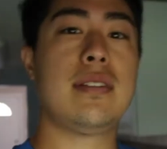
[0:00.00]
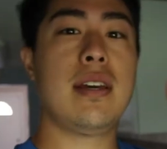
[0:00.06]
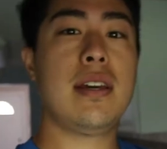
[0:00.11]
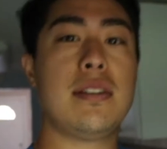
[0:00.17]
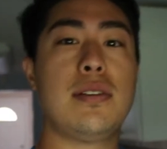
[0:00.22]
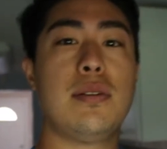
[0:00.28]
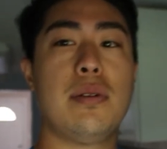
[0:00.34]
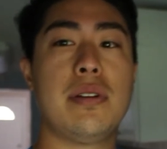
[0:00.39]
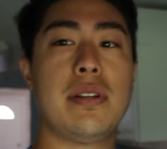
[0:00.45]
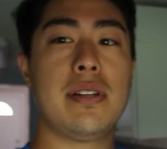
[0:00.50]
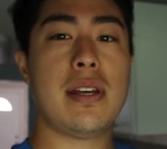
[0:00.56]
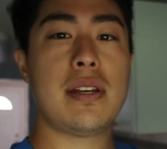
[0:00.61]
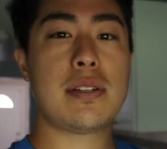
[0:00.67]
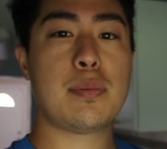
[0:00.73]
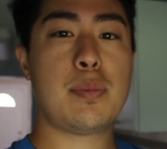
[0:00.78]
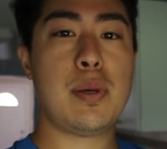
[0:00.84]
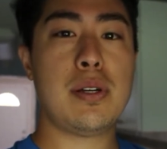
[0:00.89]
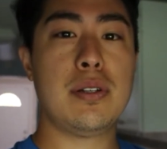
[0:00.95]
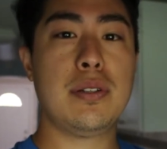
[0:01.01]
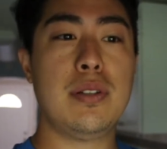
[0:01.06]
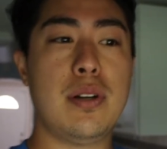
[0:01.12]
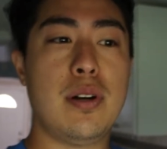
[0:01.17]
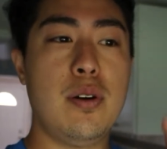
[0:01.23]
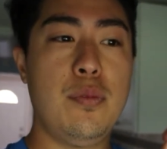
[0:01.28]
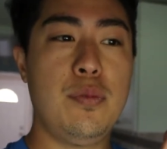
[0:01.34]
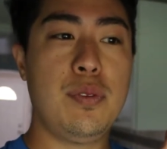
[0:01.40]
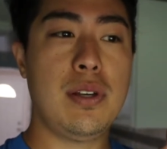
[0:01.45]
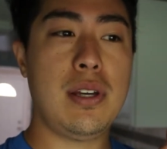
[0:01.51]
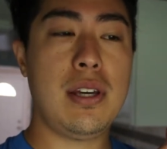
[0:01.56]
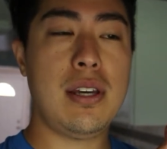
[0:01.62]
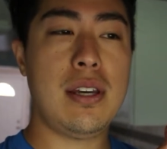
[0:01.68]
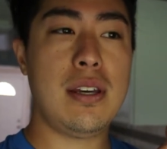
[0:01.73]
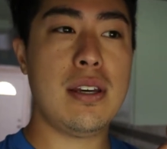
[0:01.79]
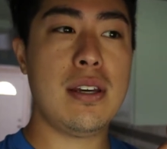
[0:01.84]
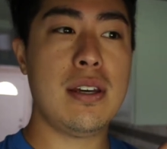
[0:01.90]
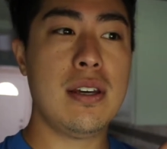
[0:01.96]
Day 2 on the desk build.
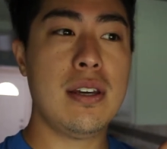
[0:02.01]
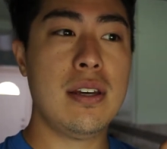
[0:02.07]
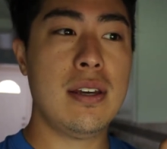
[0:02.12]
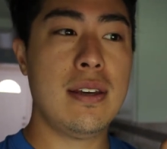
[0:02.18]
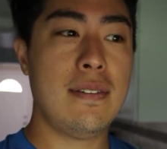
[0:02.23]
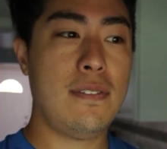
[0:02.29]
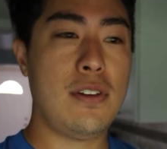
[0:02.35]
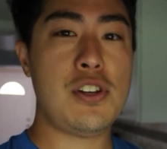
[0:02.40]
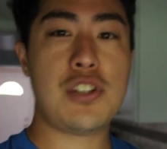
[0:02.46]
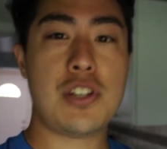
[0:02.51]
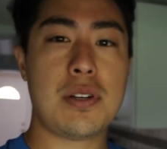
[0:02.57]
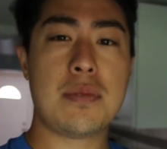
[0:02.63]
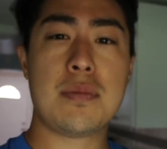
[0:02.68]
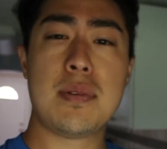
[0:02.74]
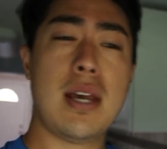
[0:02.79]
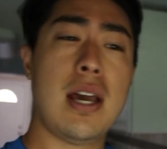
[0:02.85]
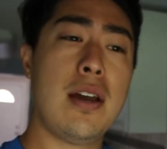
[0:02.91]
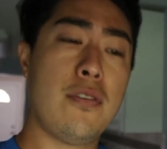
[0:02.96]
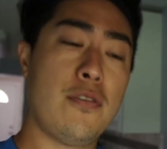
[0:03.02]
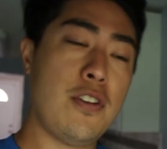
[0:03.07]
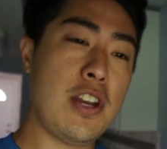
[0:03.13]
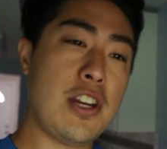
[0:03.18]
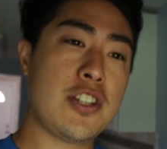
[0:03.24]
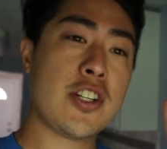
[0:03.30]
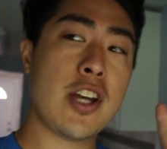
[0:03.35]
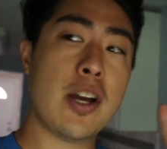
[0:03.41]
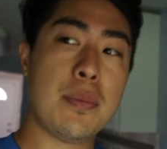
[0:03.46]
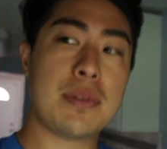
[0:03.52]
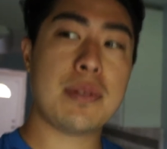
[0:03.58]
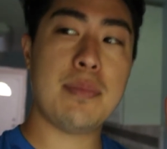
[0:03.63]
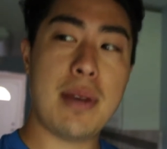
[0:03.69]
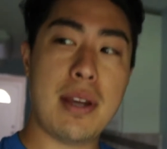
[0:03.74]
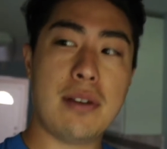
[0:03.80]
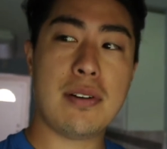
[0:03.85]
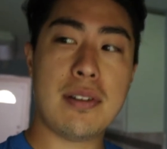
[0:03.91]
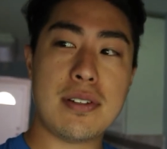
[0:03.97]
Hopefully, finishing up
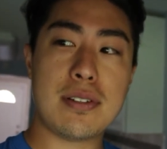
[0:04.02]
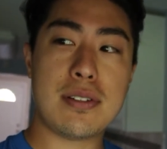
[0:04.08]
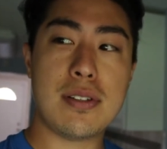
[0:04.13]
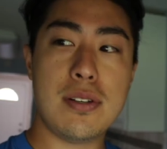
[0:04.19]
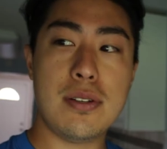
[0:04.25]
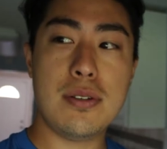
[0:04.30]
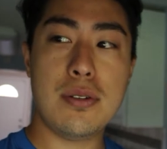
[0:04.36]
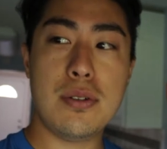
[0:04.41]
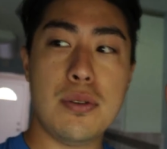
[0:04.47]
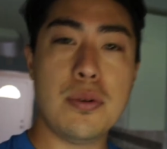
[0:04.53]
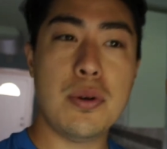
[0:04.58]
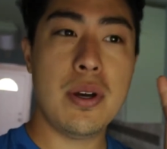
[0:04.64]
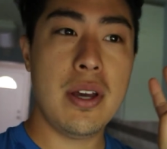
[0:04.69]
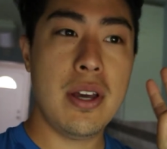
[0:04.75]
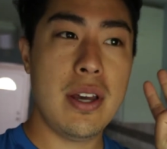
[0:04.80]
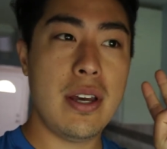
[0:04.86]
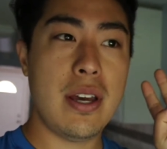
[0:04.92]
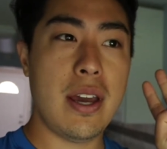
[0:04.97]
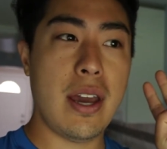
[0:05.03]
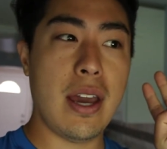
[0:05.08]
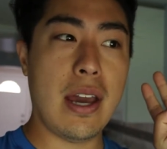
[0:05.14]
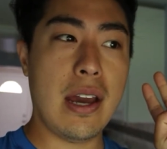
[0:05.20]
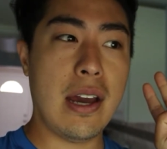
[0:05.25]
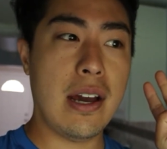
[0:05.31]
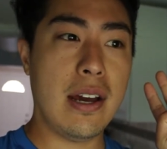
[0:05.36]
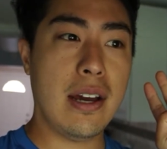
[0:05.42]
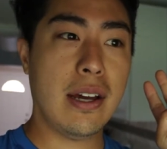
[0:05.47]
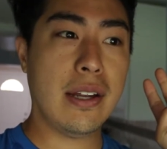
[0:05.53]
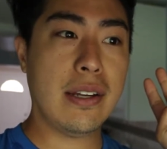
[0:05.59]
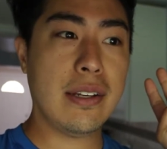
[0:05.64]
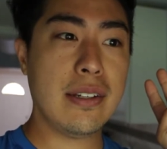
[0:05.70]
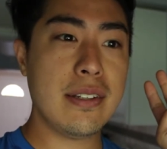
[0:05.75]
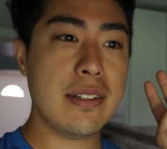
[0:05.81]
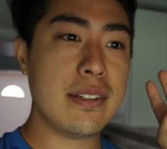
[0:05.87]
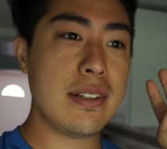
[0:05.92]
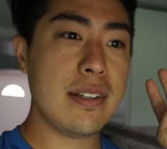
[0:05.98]
some errands too,
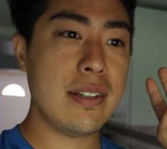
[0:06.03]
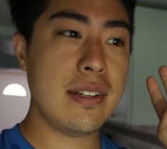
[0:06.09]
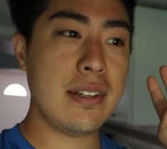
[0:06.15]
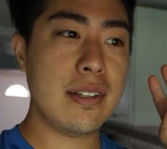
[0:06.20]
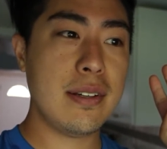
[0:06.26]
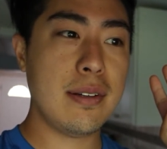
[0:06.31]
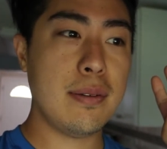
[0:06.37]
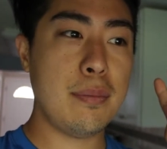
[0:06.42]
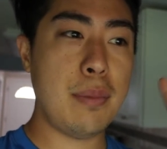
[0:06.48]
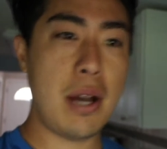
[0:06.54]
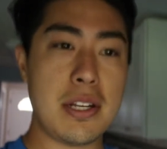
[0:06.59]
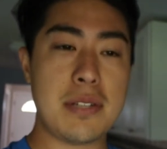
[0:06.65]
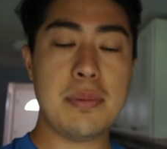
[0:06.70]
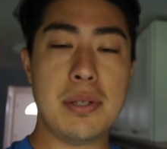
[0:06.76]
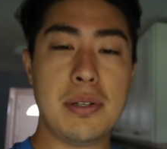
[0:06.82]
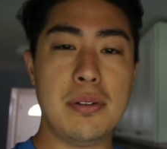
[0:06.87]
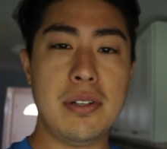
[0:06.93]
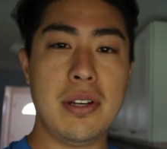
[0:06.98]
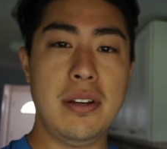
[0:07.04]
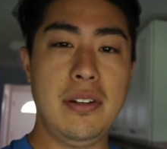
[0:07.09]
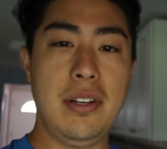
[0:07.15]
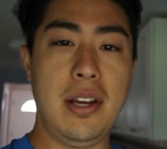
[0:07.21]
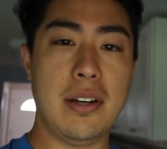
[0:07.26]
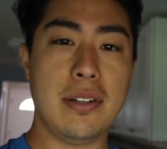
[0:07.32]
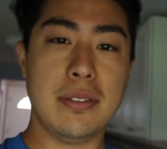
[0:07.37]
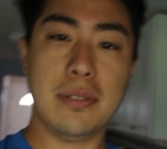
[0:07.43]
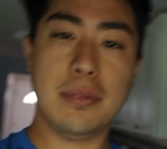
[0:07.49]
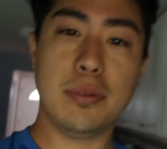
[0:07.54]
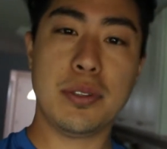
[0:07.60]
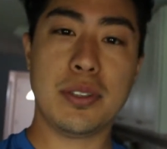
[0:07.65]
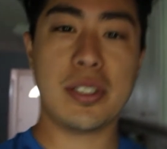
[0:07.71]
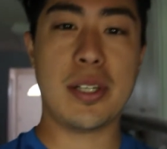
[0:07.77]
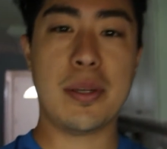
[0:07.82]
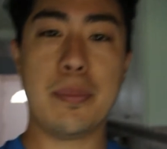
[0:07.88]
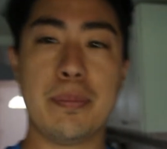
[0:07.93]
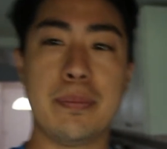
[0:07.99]
and possibly going downtown. We'll
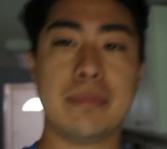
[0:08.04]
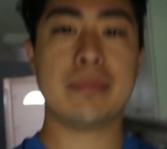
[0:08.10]
see.